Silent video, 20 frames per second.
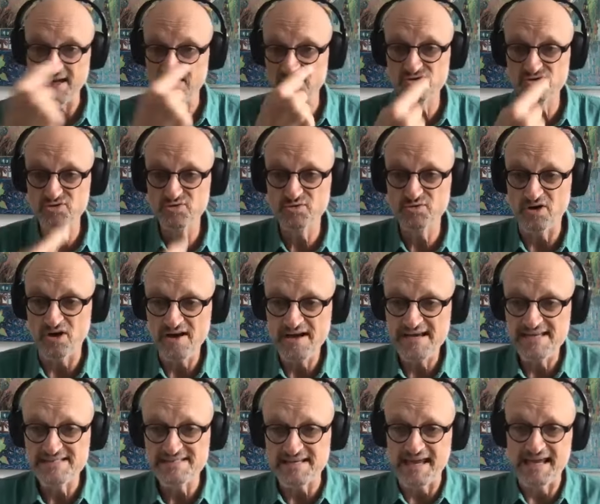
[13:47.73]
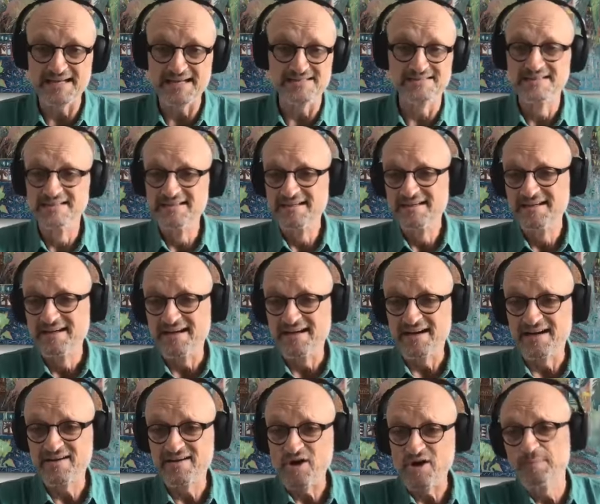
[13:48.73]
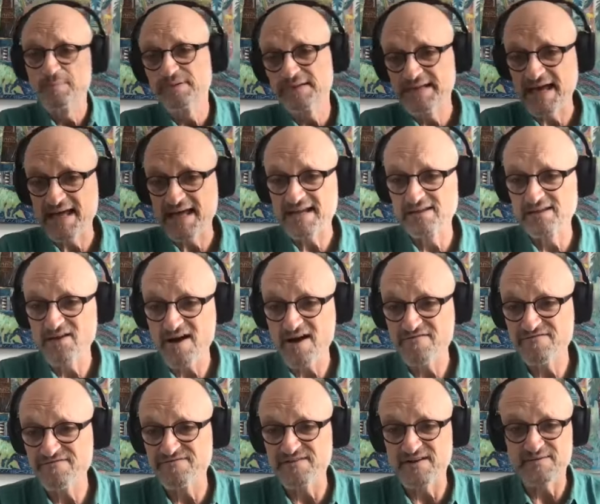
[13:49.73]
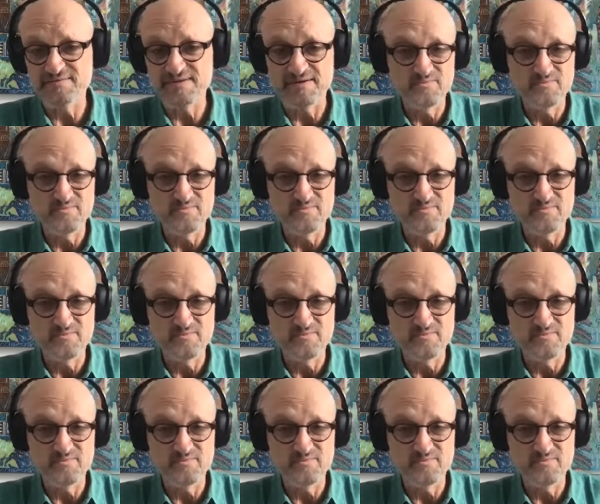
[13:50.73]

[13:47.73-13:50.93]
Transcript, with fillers: and two eyes and a complicated life.